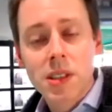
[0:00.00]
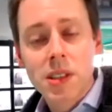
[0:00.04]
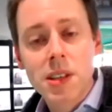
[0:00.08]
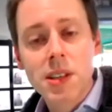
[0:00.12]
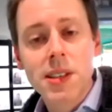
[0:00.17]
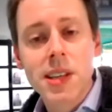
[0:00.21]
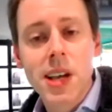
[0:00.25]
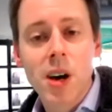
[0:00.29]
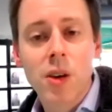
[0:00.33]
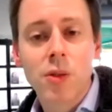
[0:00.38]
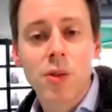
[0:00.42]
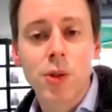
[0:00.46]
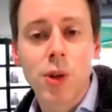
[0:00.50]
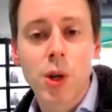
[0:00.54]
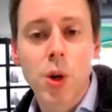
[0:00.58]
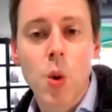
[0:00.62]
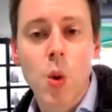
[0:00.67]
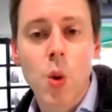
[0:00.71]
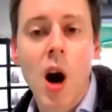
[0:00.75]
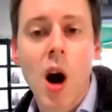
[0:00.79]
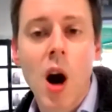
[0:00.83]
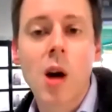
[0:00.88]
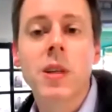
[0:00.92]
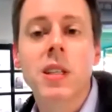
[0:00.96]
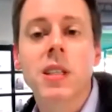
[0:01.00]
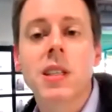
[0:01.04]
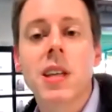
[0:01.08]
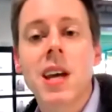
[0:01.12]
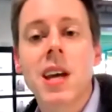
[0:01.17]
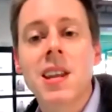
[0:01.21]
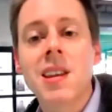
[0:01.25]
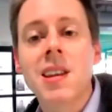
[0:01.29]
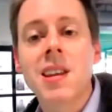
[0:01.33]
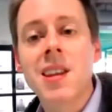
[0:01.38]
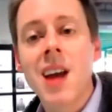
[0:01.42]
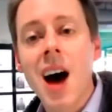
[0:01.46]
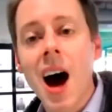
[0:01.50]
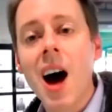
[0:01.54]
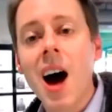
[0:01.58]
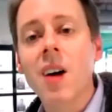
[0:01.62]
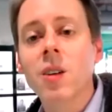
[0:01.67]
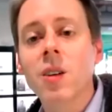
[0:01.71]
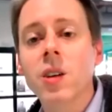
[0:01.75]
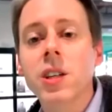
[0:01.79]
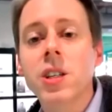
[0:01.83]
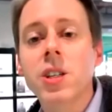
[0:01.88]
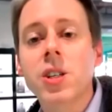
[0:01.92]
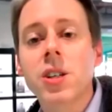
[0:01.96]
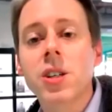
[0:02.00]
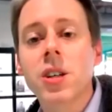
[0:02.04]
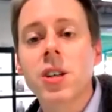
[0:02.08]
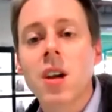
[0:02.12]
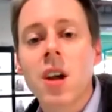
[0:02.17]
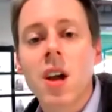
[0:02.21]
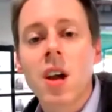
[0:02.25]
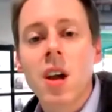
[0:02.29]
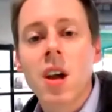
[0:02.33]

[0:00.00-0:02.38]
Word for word: detailed requirements and knowledge